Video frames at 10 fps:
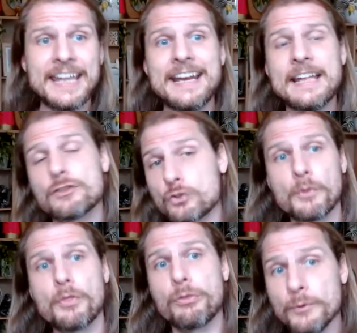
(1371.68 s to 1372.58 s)
and
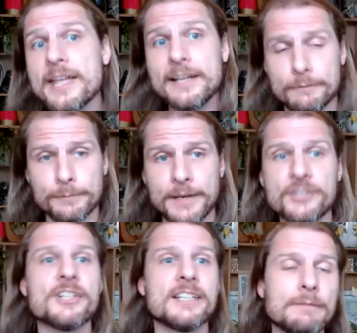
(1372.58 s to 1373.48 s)
sort through that
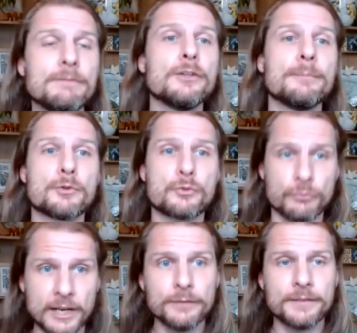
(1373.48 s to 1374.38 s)
information and give you the
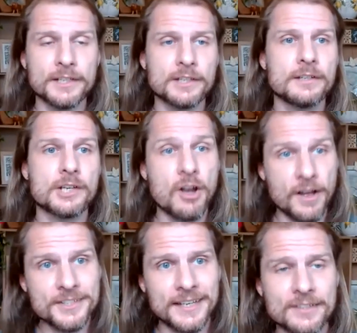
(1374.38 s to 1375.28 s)
most relevant
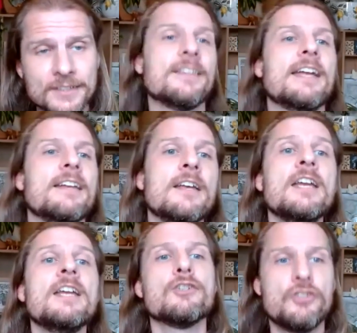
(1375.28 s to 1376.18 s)
content to
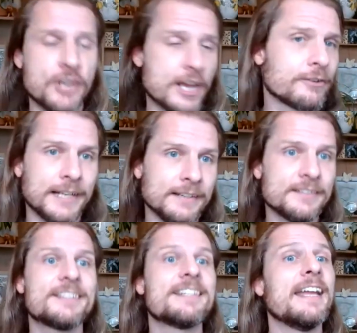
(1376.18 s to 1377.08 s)
then
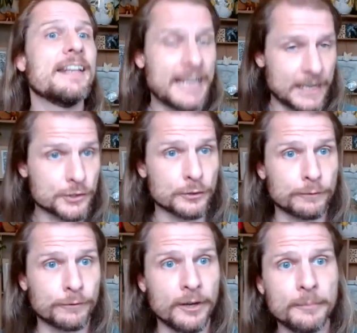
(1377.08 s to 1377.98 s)
generate, say, an
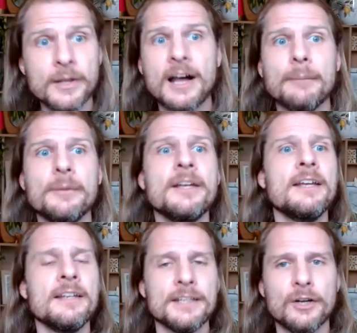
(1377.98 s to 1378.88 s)
answer from.
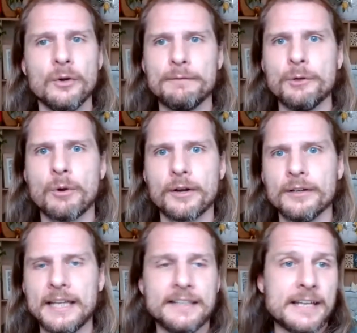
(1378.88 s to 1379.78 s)
If you
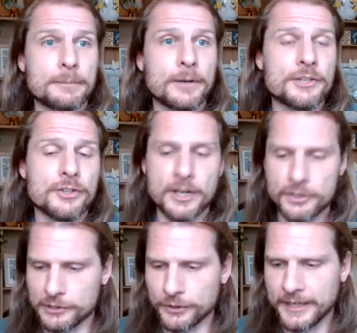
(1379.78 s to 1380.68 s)
are in an enterprise, you're
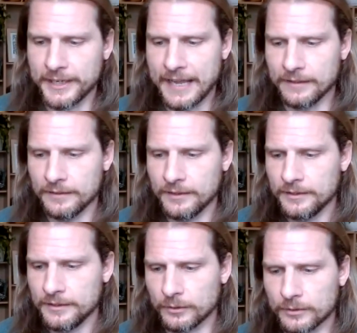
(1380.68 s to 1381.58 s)
not just looking at
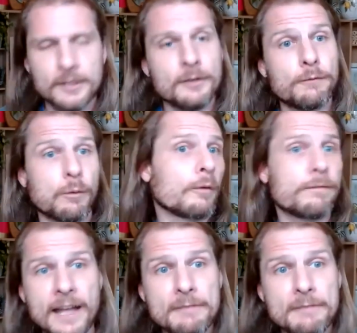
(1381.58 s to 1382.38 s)
4 or